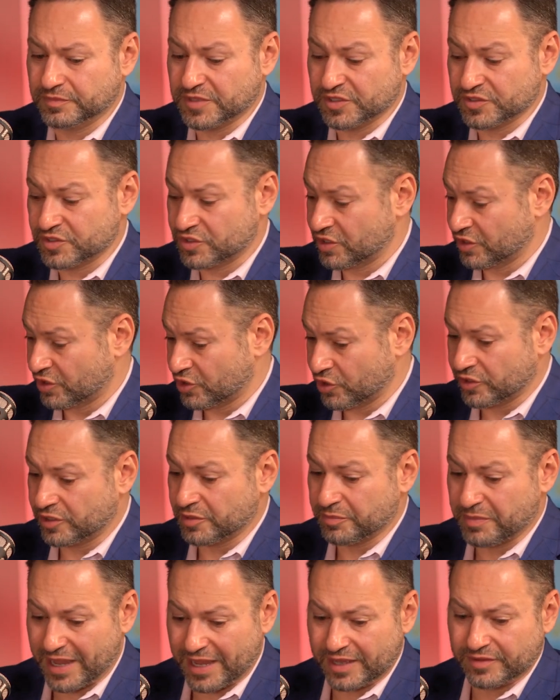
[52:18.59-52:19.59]
there's the
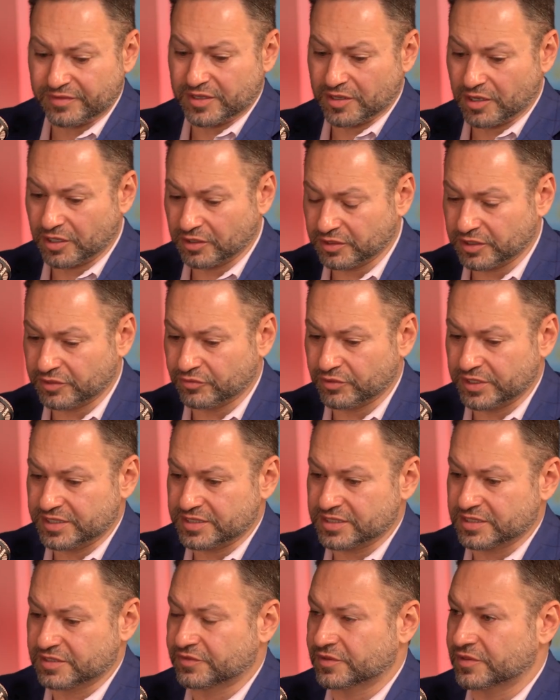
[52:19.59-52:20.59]
good, the bad, the ugly
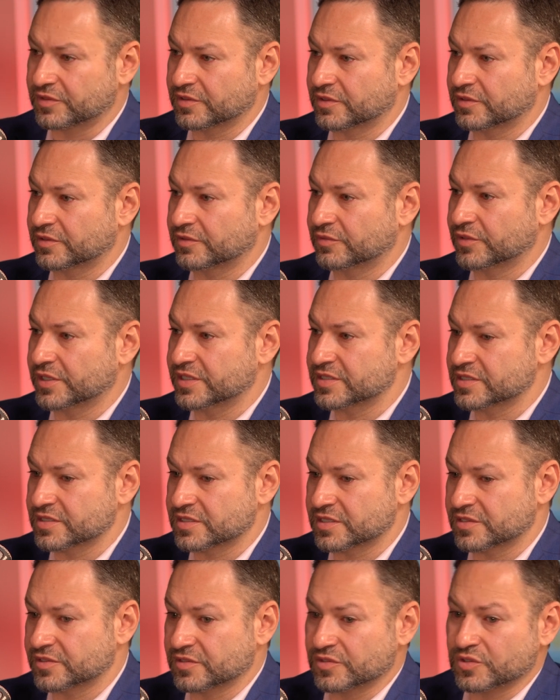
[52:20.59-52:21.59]
reasons for the
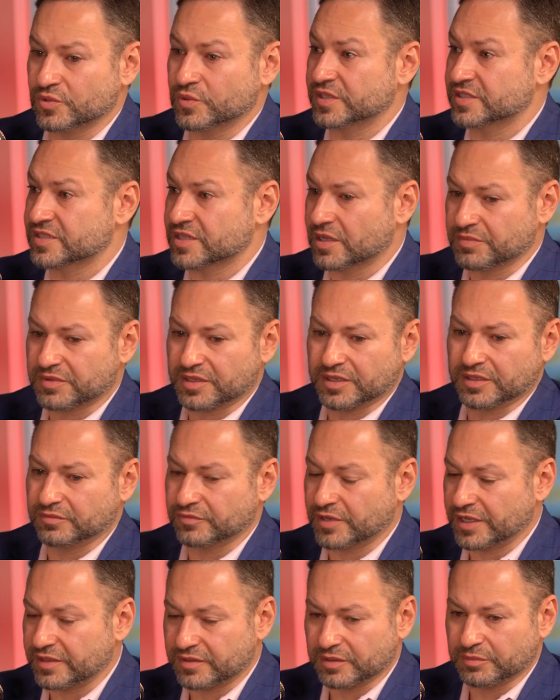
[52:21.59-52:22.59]
reasons they're doing
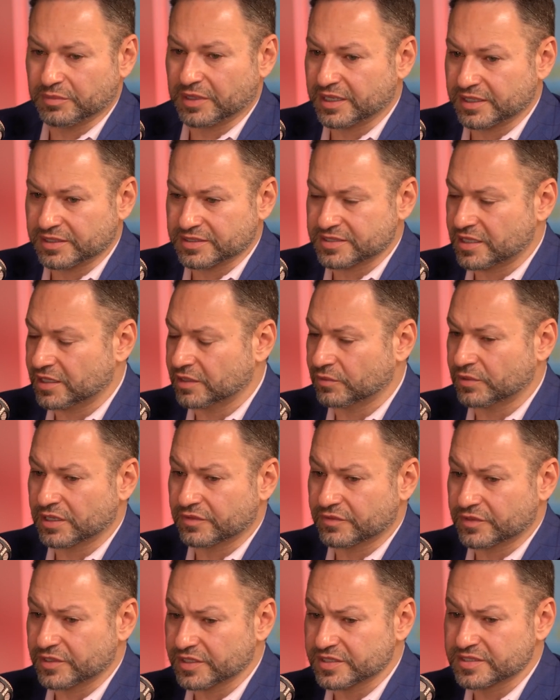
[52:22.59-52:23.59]
something, renting, buying, selling,
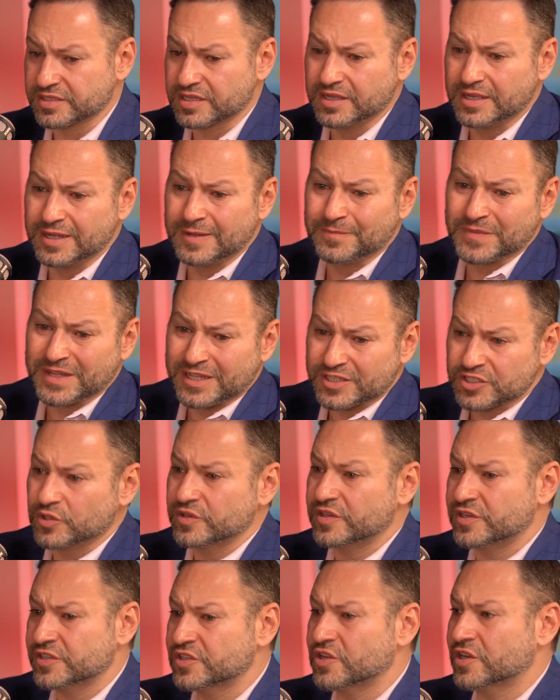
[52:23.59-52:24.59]
whatever it is.
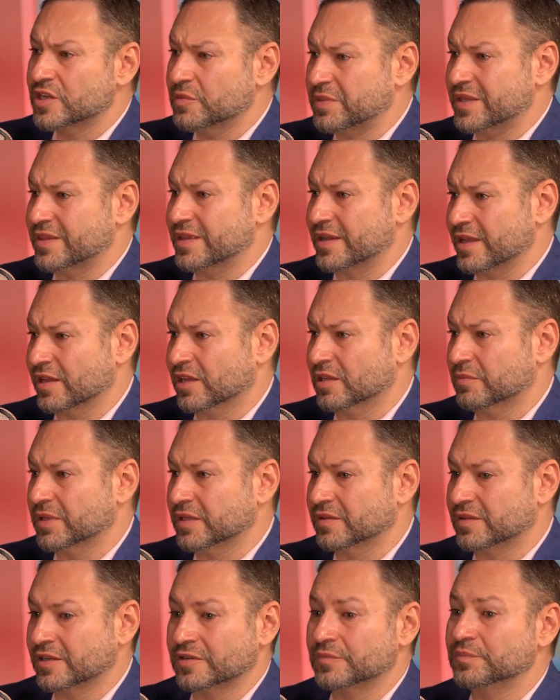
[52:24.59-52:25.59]
So there's going to be that
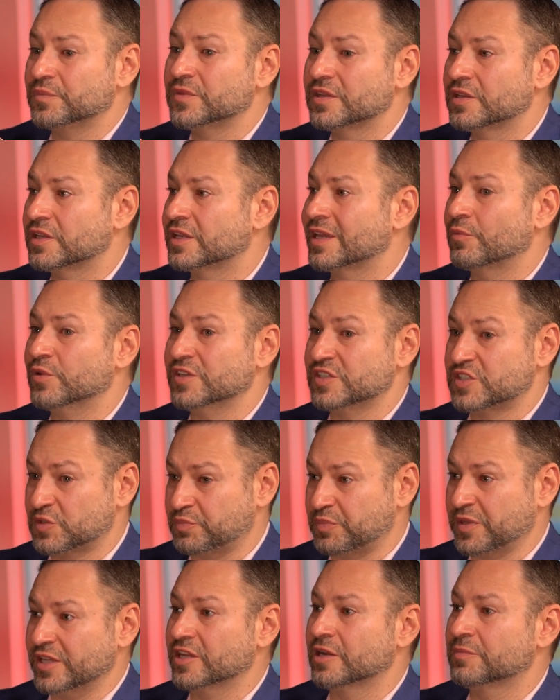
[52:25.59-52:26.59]
element there. Can we
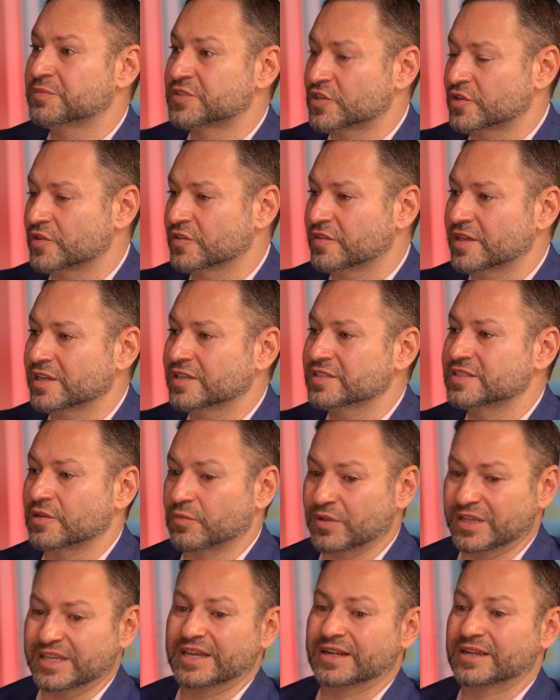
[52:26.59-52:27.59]
speed up certain things?
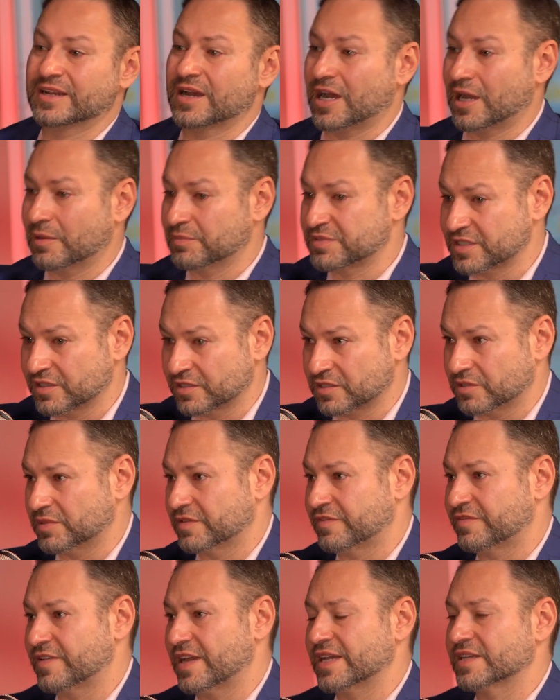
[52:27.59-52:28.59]
Can we get comps a little
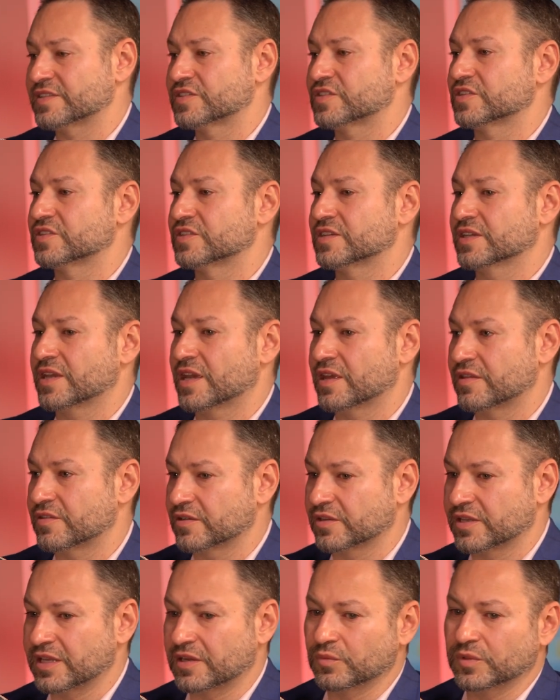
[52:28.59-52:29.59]
bit faster
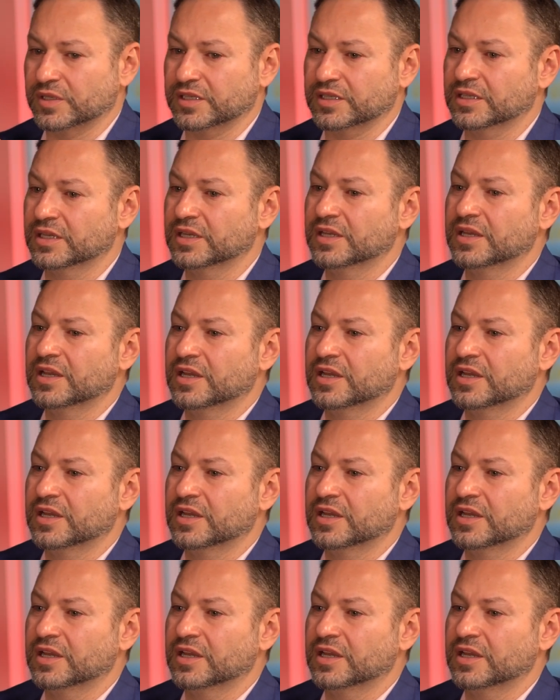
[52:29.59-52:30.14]
together? Can we